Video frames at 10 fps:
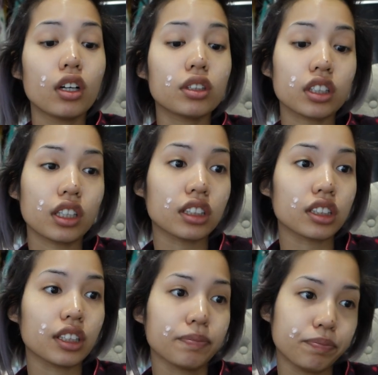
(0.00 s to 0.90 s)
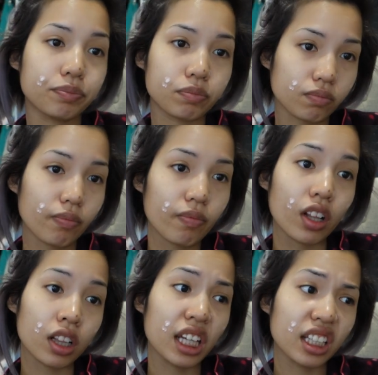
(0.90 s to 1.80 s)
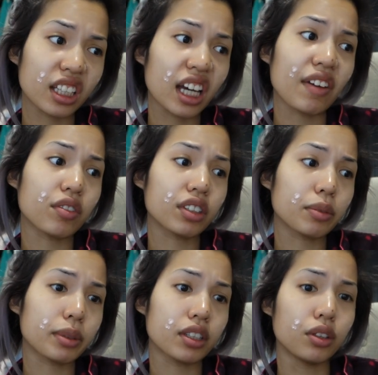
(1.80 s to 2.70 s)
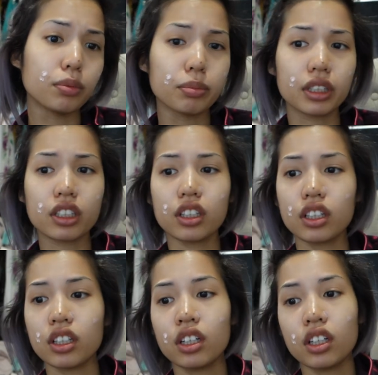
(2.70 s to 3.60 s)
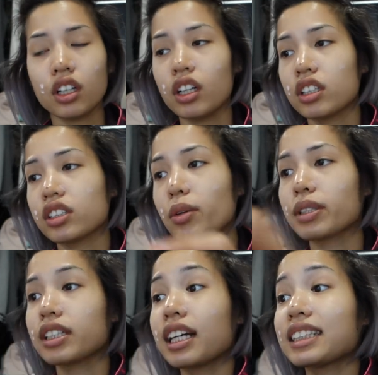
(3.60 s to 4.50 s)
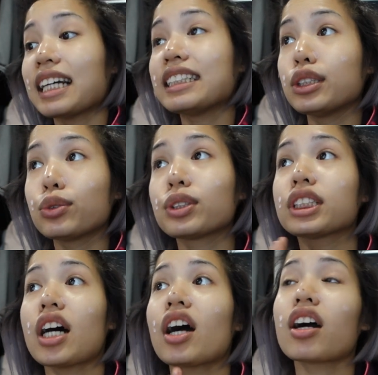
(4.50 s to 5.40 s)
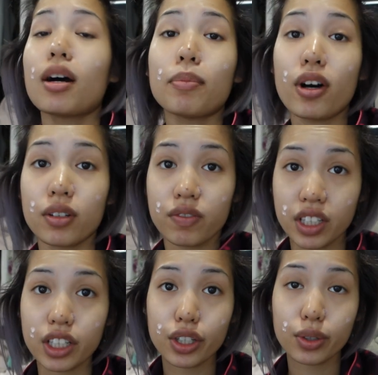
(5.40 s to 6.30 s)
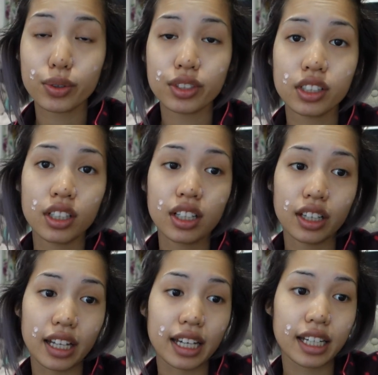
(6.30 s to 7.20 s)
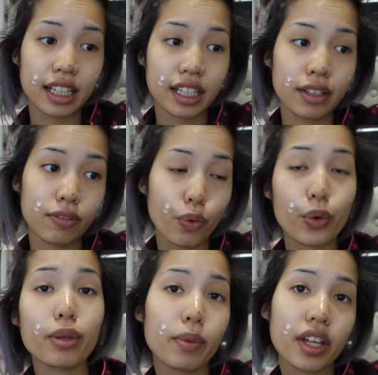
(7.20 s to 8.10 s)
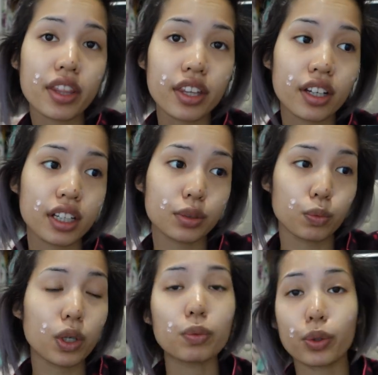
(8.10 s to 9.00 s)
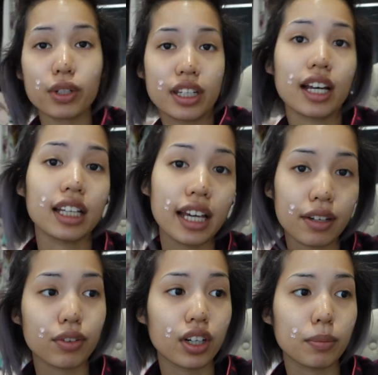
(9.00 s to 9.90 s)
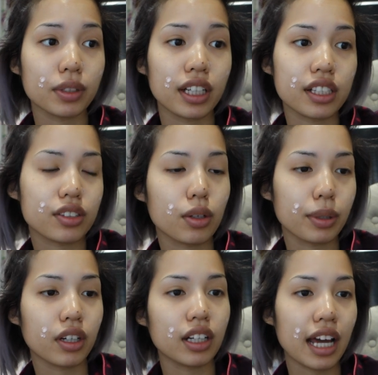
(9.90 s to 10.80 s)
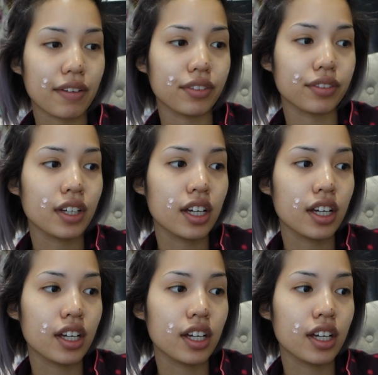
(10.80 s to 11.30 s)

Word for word: which honestly lately they haven't really been home, but it's always nice. I need to stock up on videos like for the month, because one, we're going to LA for a couple days, so I'll be gone half of